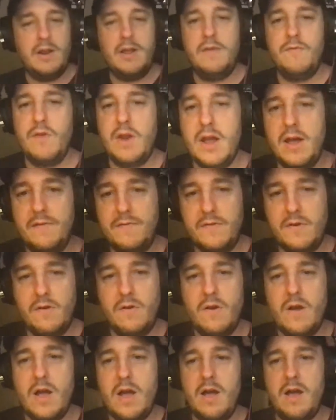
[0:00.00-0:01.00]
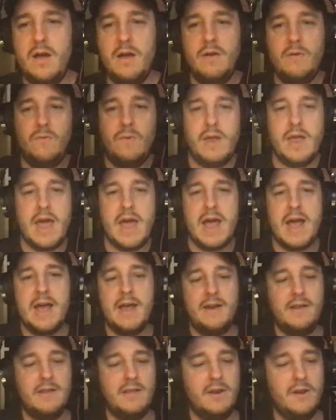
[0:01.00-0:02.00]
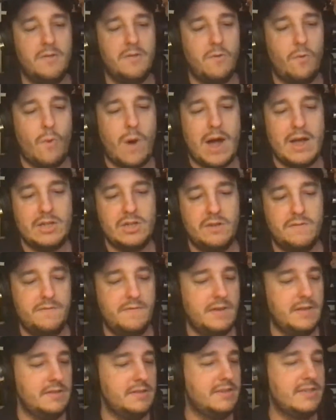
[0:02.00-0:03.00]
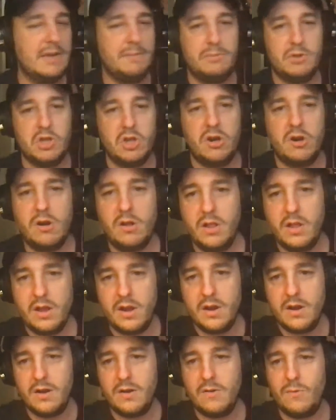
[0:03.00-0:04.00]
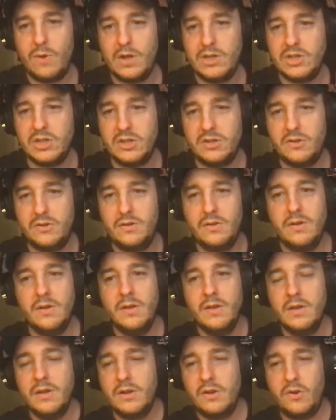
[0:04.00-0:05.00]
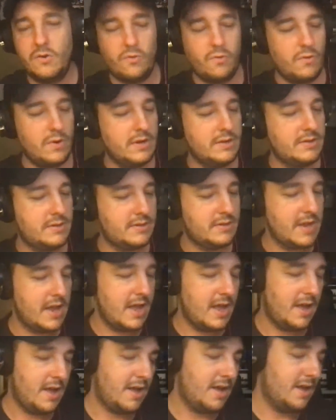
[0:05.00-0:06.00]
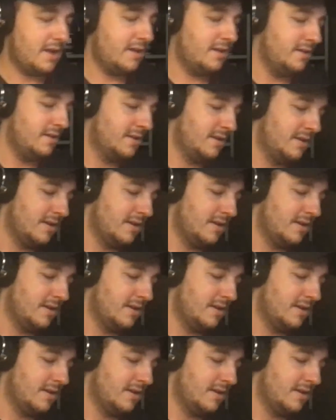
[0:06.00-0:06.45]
Even after we had, the watch of Inception earlier, watching Christopher